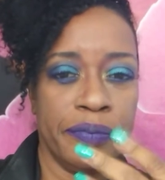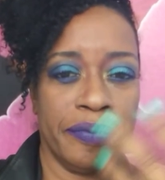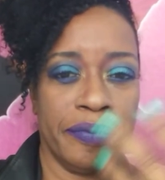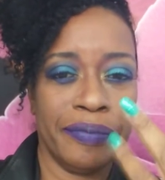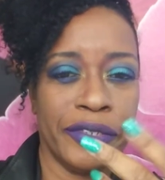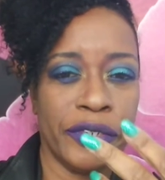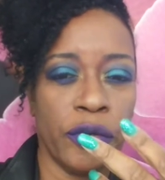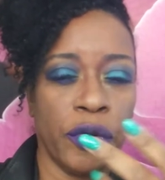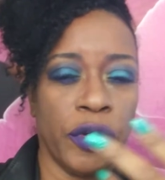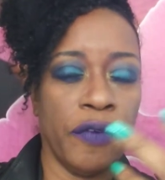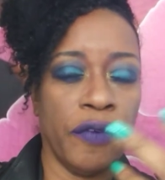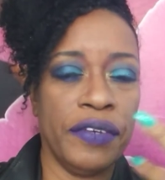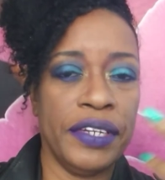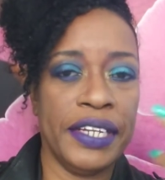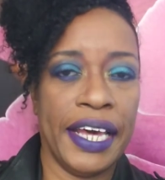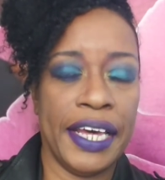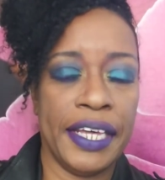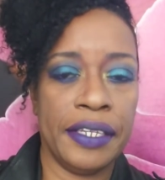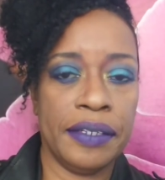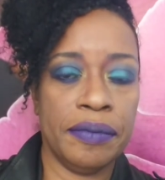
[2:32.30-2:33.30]
sort of
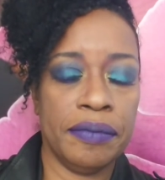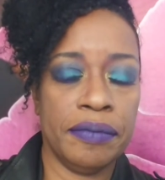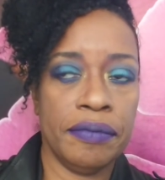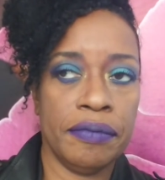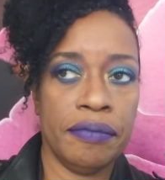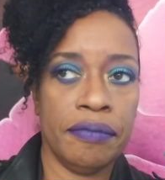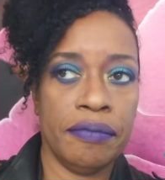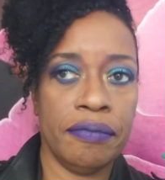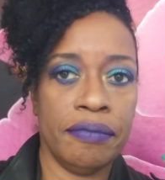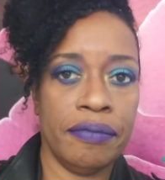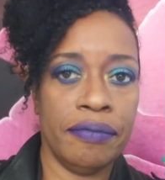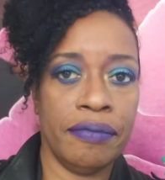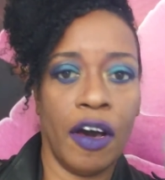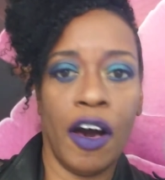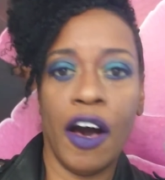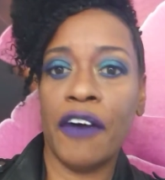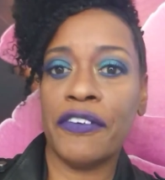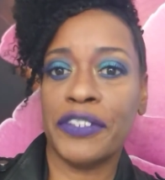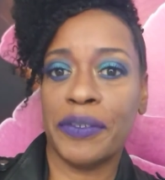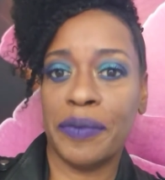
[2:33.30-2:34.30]
let
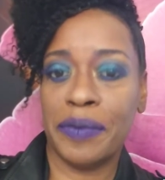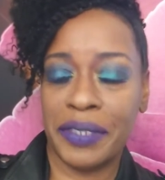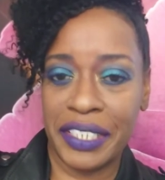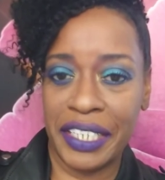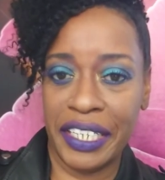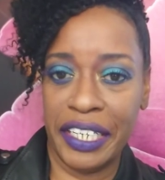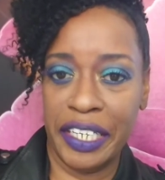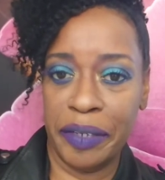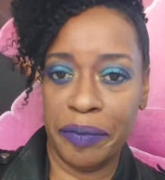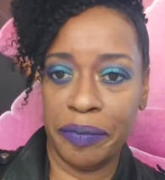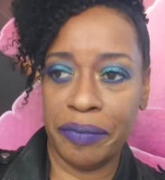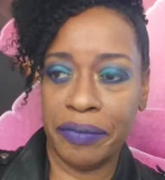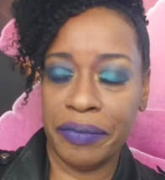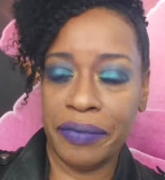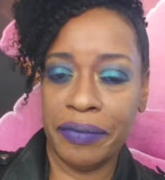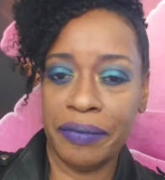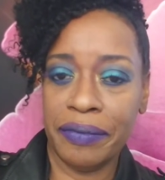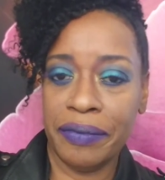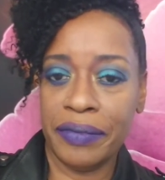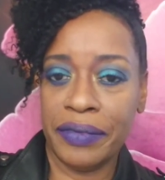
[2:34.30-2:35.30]
off some steam.
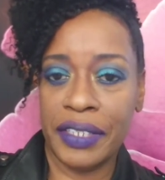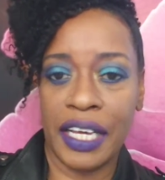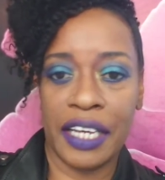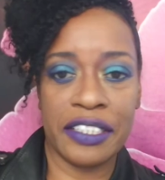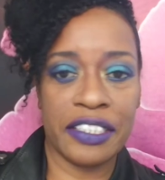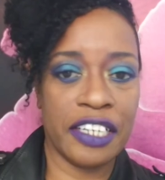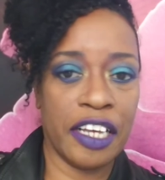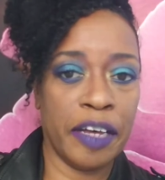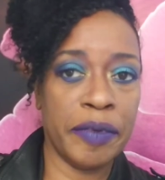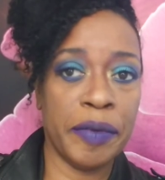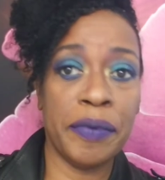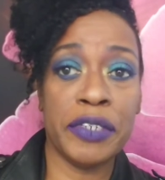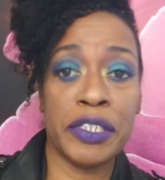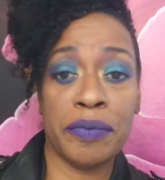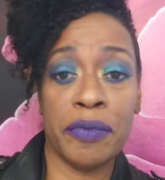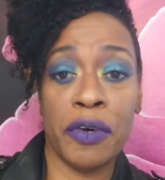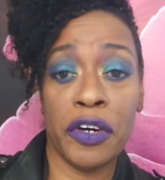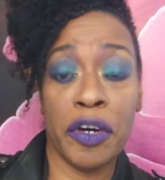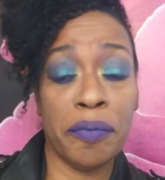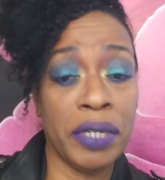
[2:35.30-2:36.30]
Now, some people
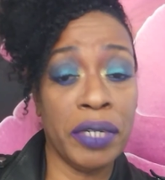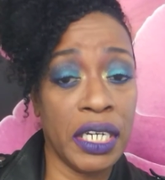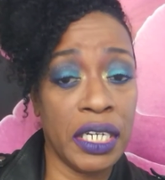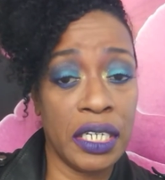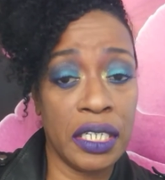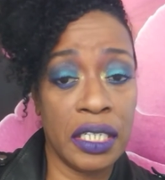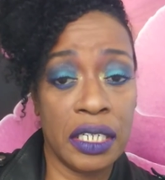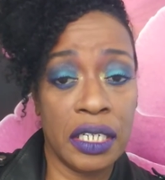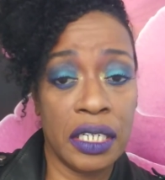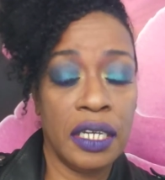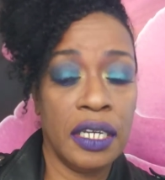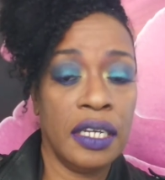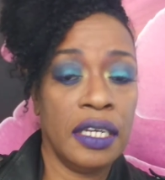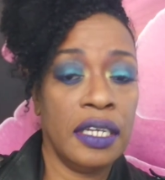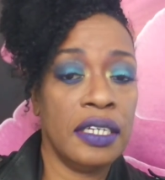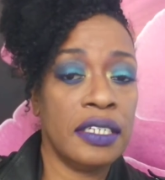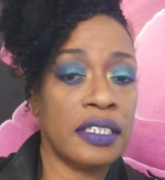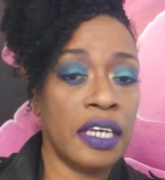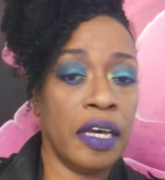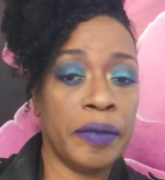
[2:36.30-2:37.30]
smoke a blunt.
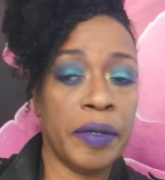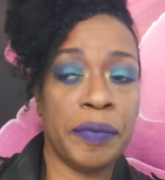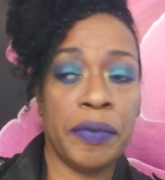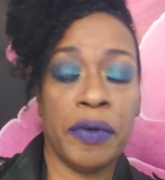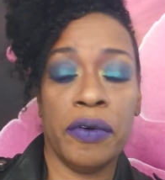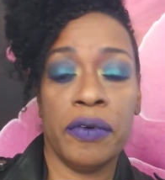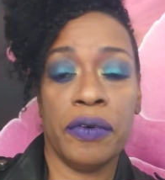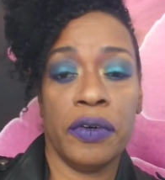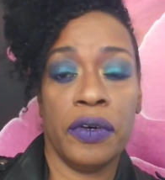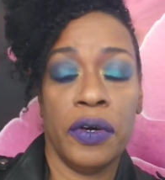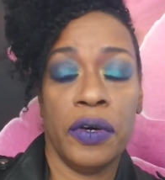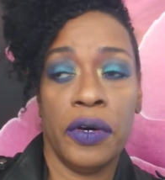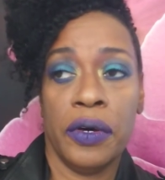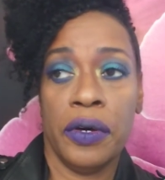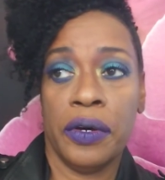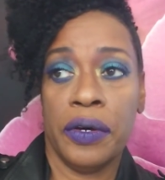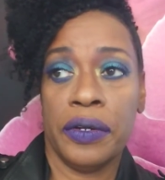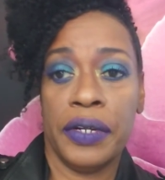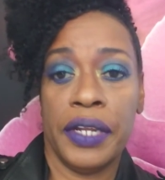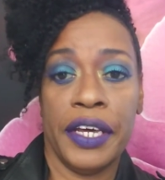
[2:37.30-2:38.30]
Some people,
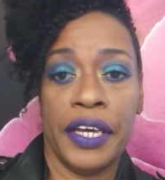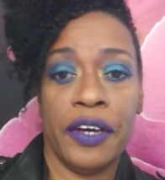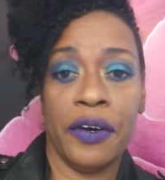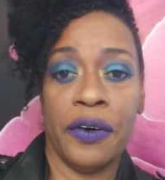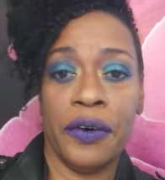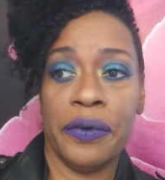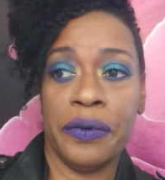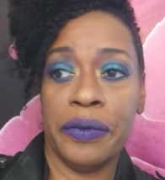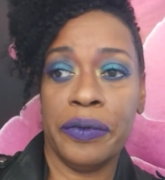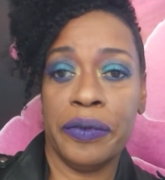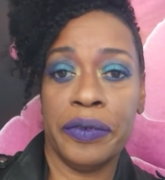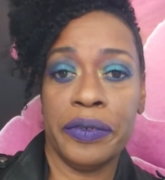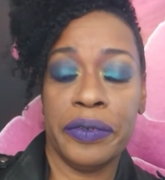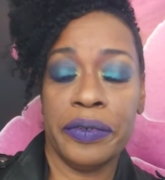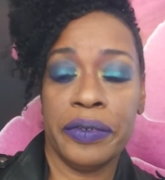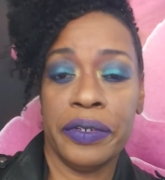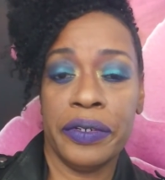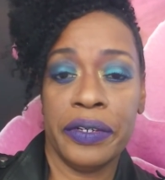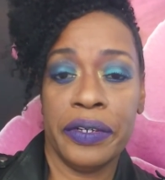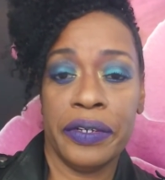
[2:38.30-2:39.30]
they go
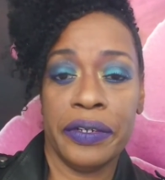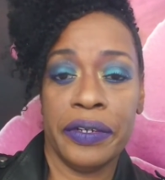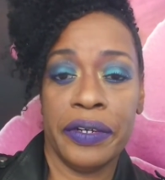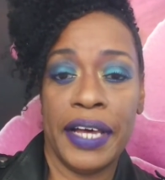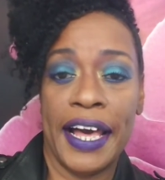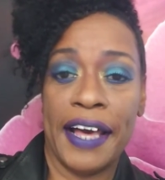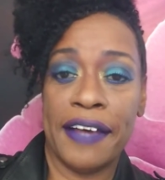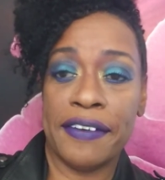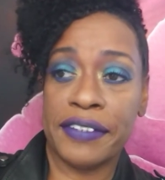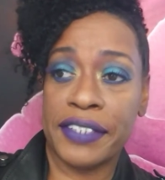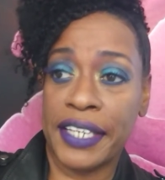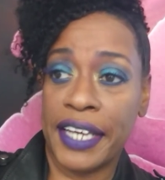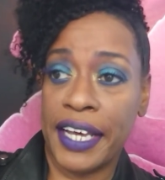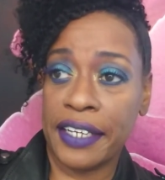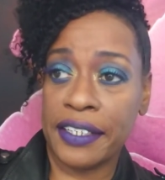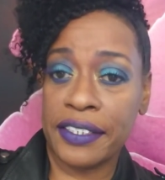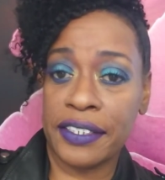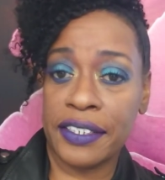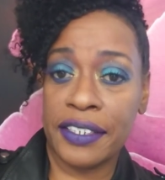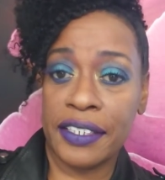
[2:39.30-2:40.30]
have
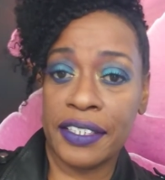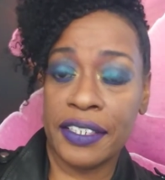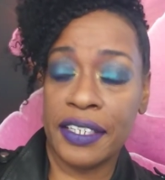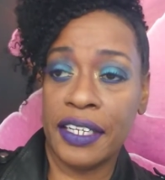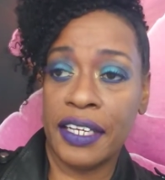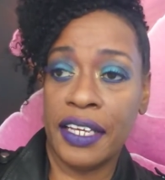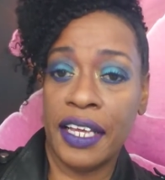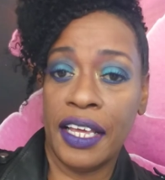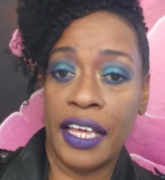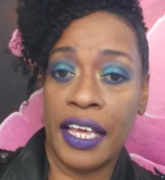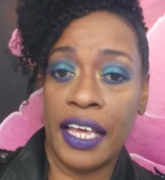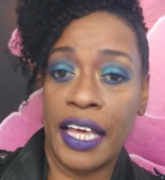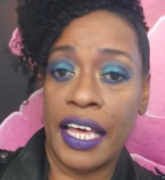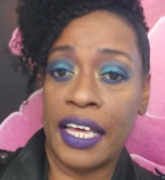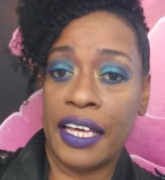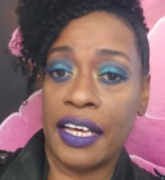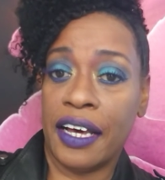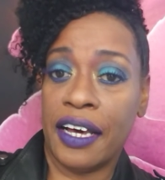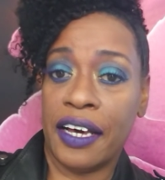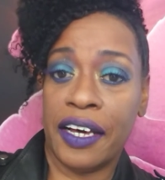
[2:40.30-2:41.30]
sex.
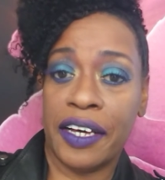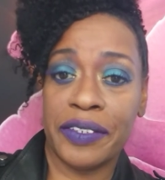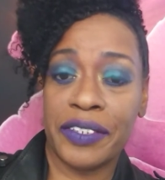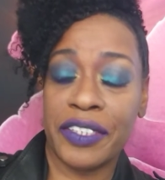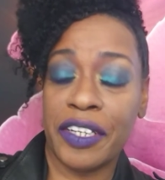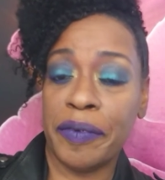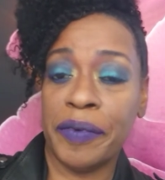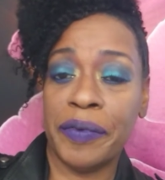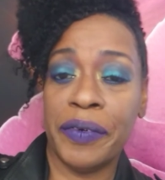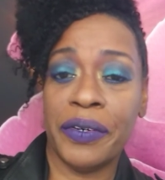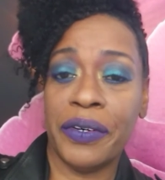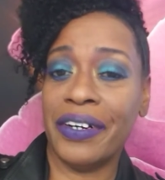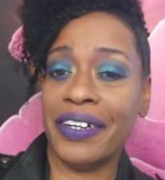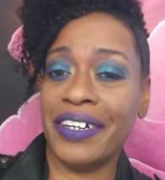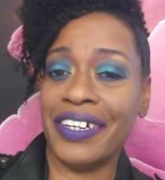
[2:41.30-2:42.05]
Some people